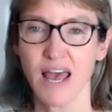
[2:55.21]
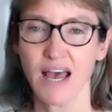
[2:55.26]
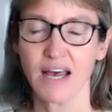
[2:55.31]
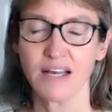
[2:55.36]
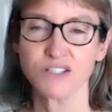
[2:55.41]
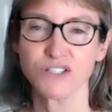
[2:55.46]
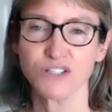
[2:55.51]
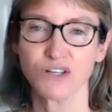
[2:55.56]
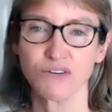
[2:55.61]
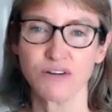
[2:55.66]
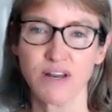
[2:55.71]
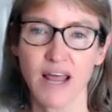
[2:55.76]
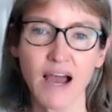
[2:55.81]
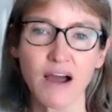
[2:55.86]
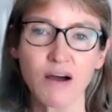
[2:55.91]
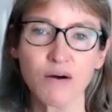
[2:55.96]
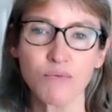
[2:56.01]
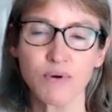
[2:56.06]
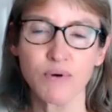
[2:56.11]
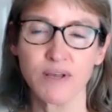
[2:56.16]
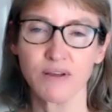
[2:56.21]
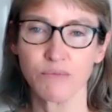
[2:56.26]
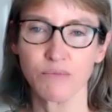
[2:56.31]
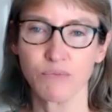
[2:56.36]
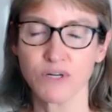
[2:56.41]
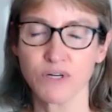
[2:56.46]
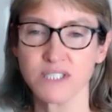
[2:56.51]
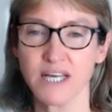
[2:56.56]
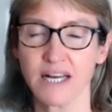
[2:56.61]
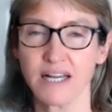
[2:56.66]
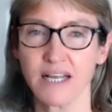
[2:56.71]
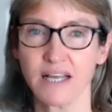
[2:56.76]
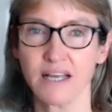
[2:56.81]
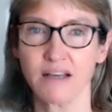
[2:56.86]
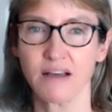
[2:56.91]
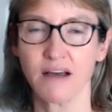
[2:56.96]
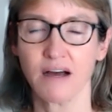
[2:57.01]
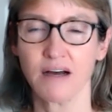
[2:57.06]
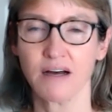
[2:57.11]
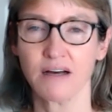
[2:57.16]
And so now we're
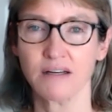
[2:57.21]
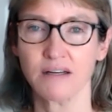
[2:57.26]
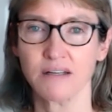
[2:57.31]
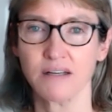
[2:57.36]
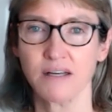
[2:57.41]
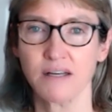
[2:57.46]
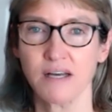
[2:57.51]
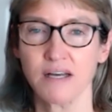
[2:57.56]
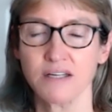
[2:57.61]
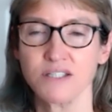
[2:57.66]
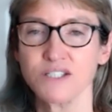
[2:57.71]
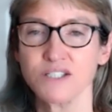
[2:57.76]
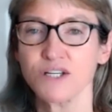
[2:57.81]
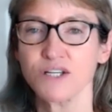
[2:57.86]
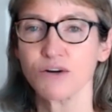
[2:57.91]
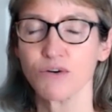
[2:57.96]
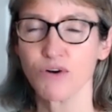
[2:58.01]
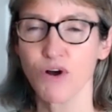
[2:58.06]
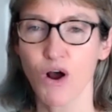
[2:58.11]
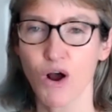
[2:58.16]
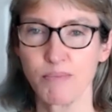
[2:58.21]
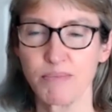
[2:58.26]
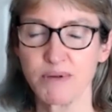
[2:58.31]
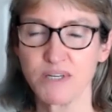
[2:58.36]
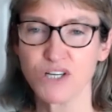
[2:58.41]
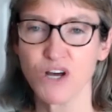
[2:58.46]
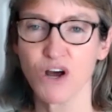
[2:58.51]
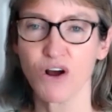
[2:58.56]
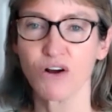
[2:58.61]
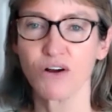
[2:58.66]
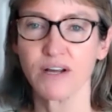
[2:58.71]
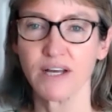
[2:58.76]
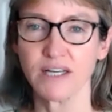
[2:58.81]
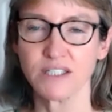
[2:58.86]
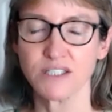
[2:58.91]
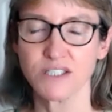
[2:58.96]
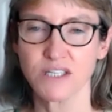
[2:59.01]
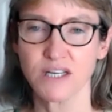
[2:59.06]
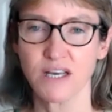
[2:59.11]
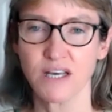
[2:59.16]
setting zero carbon
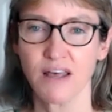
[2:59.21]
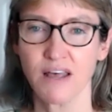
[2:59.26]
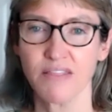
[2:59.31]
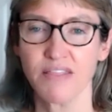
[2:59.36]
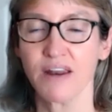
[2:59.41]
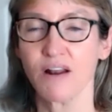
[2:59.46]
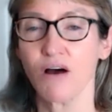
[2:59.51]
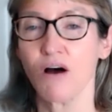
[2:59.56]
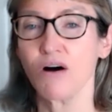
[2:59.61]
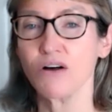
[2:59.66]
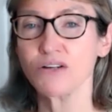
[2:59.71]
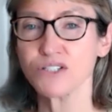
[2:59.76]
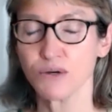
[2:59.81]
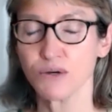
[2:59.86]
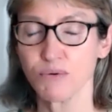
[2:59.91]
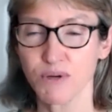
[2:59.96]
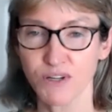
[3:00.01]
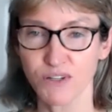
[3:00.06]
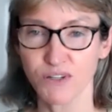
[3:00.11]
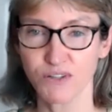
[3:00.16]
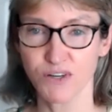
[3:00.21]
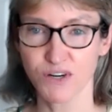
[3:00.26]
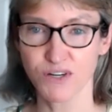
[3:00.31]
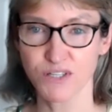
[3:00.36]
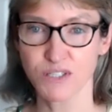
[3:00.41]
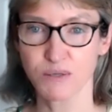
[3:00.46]
targets that also include our